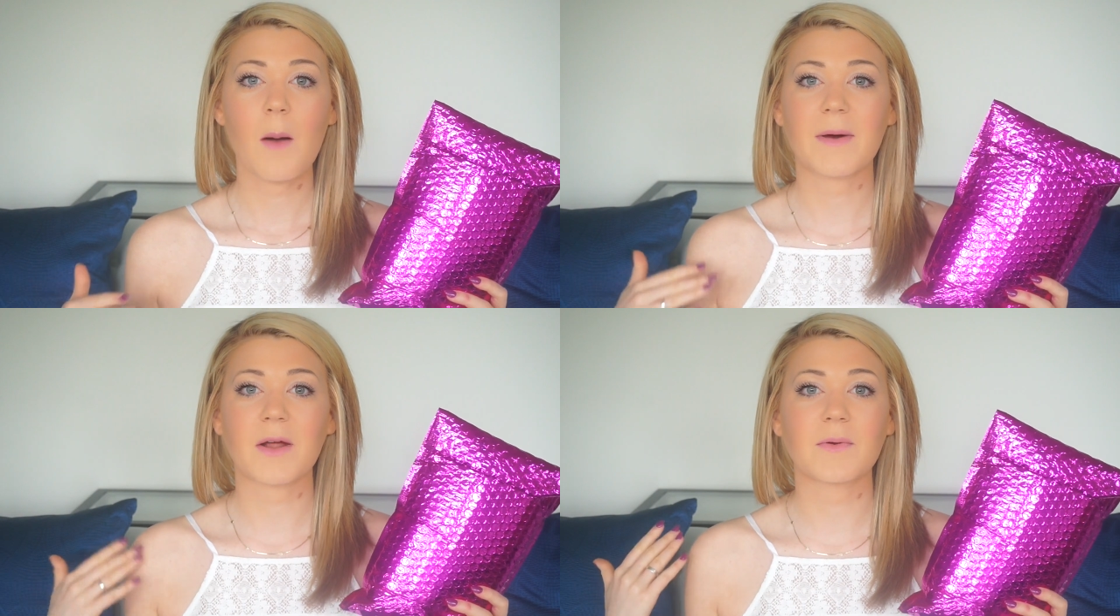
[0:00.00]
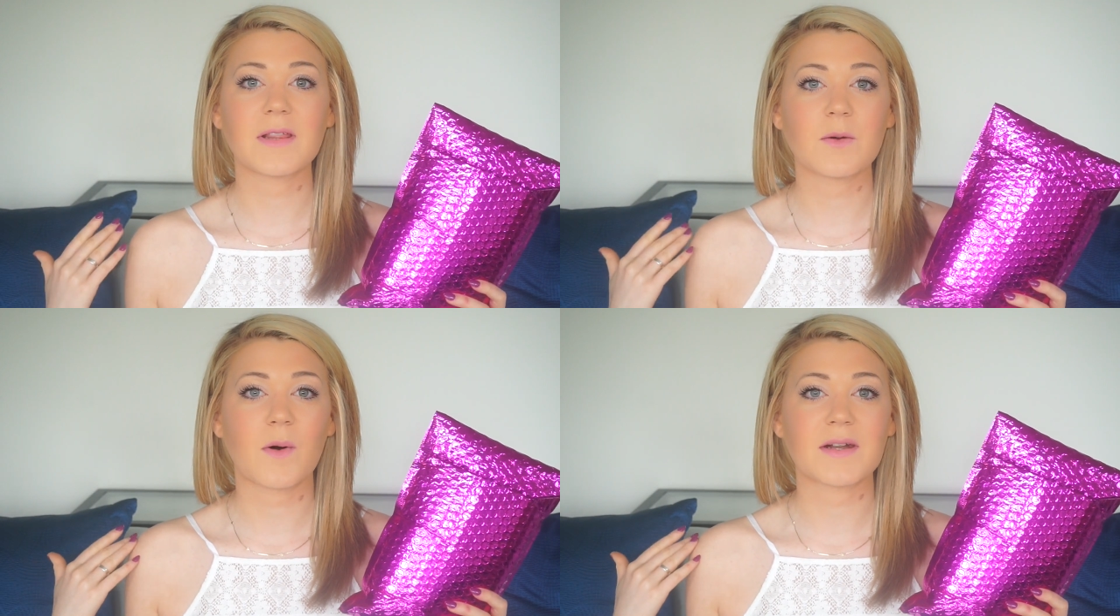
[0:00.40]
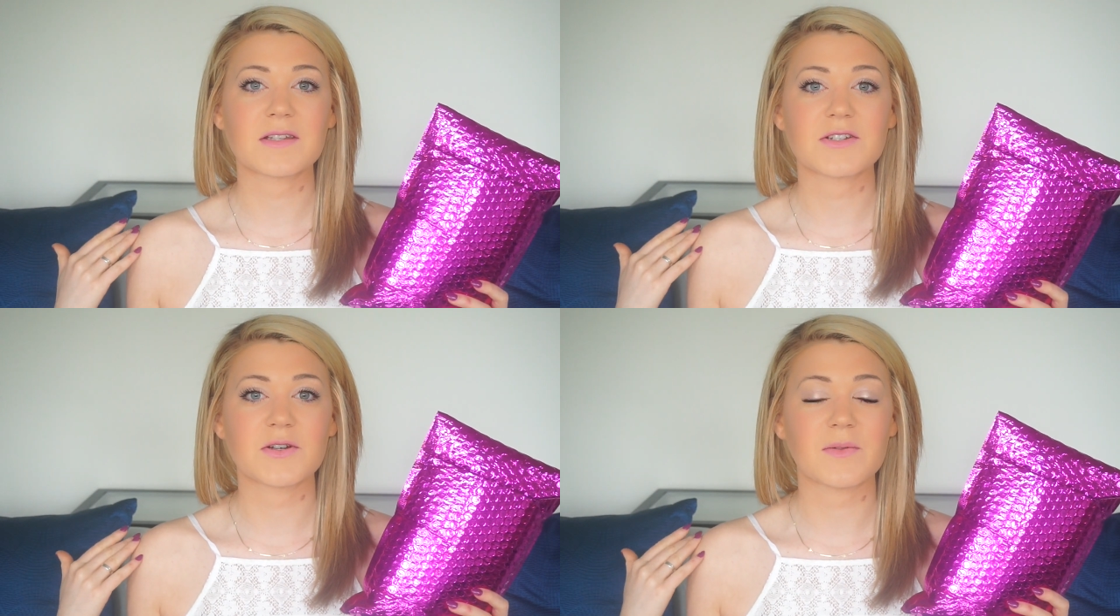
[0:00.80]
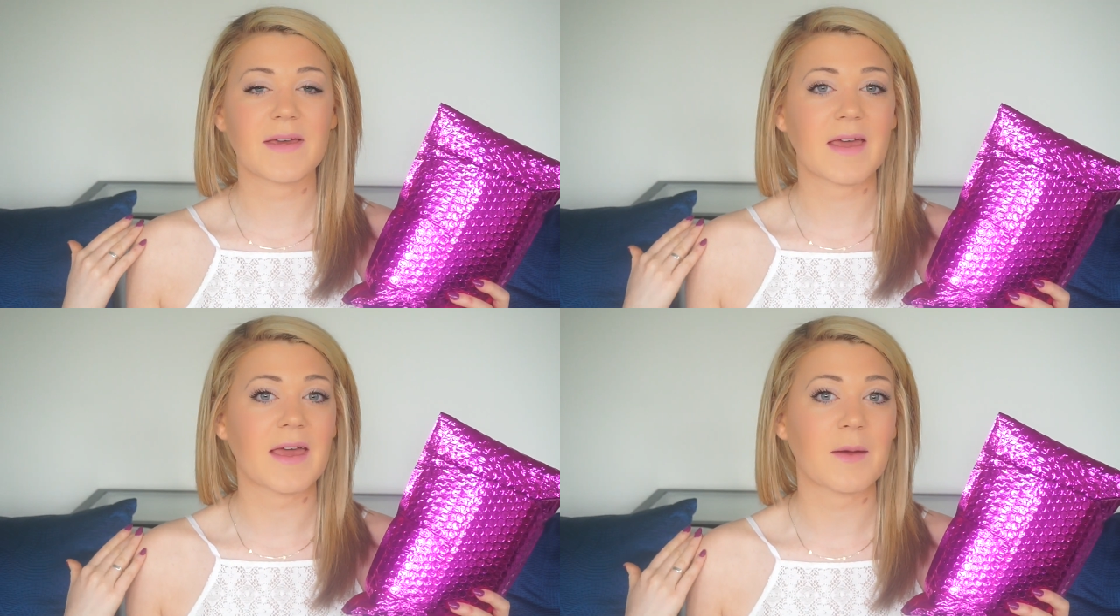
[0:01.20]
but I really wanted to do
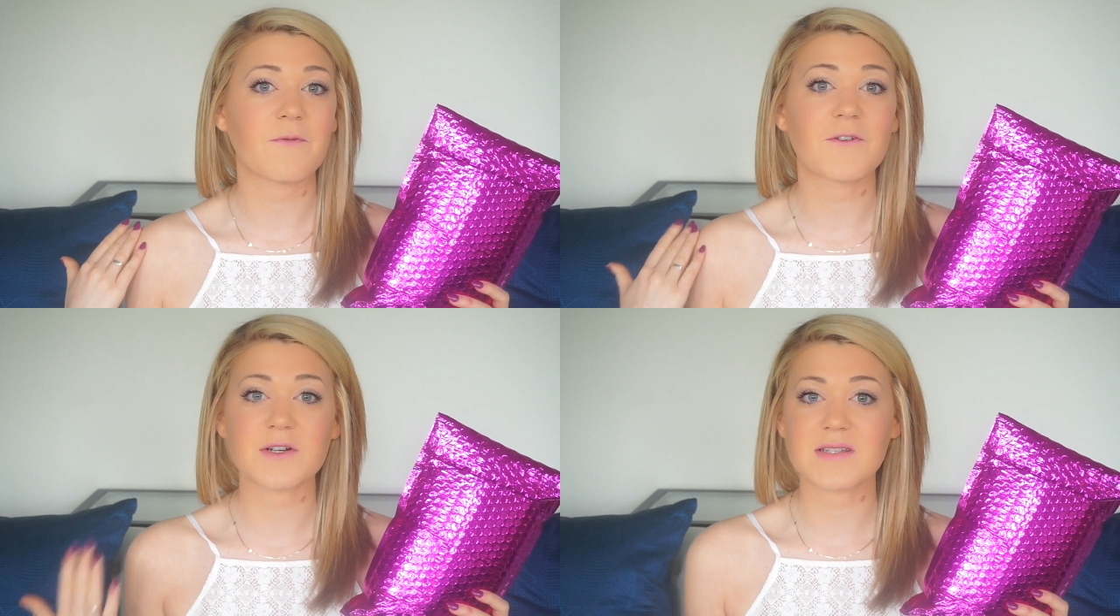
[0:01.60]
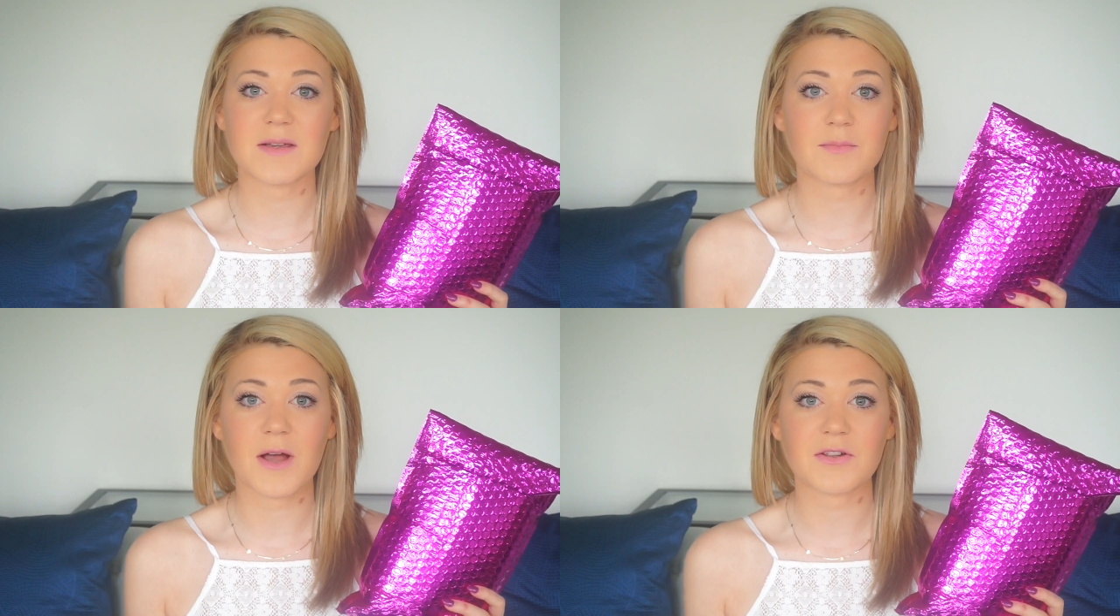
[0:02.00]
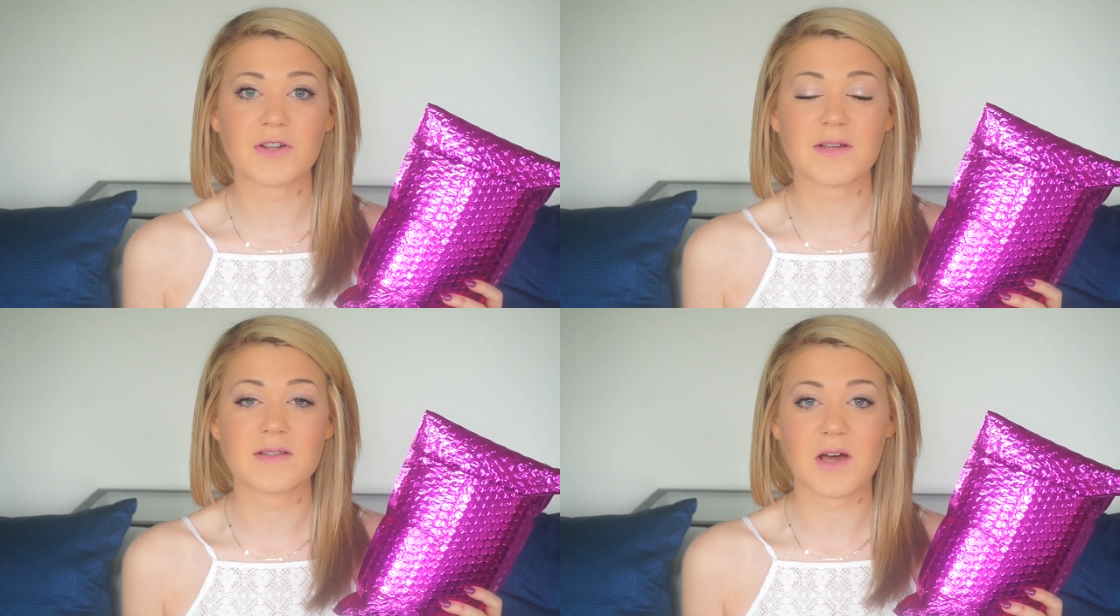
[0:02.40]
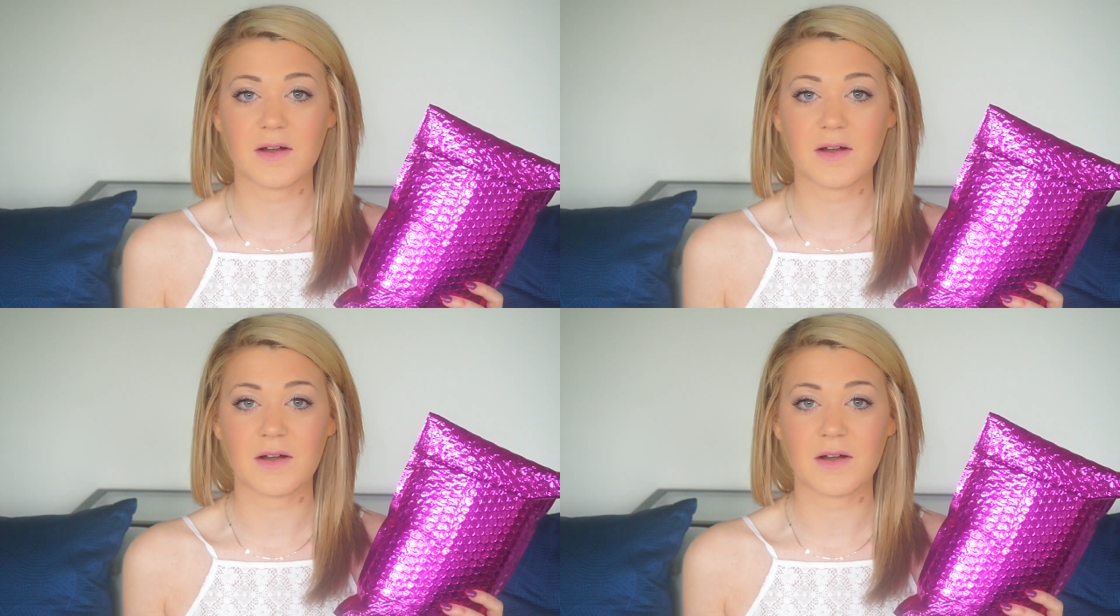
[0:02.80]
like a first impressions